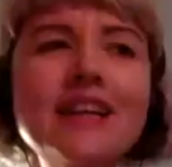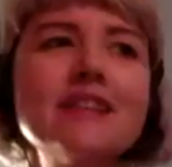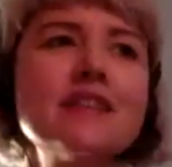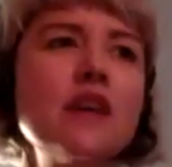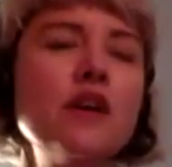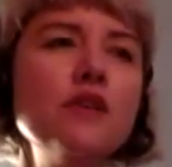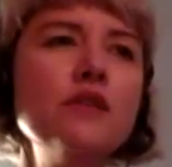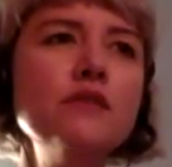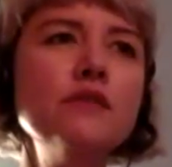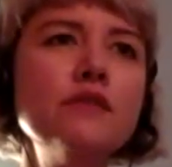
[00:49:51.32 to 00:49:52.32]

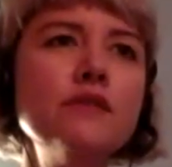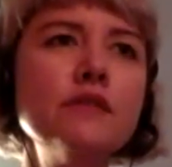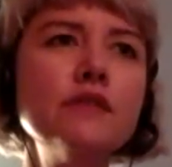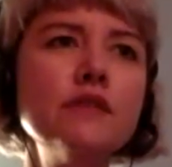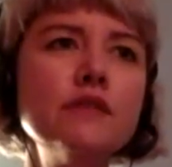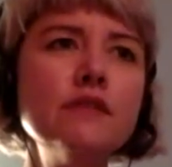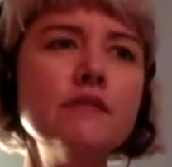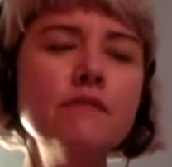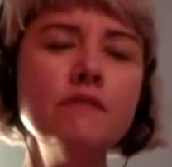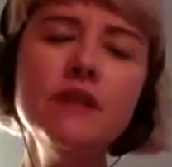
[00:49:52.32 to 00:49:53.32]
So,
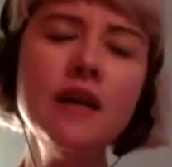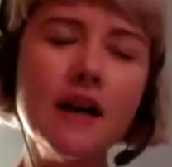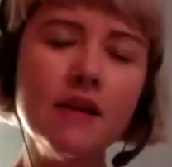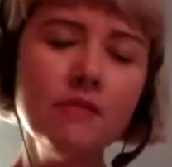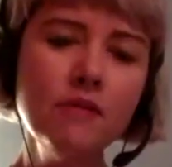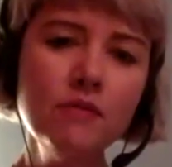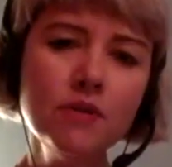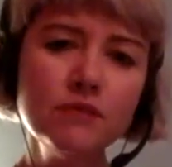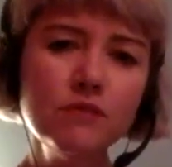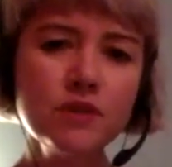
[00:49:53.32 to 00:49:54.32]
yeah, what
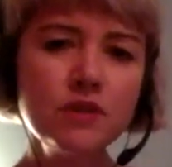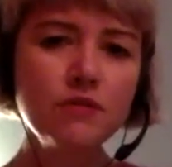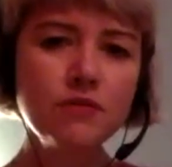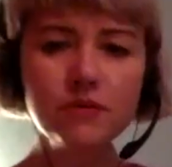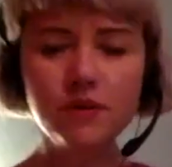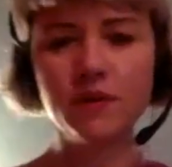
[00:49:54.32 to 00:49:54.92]
what what's your thoughts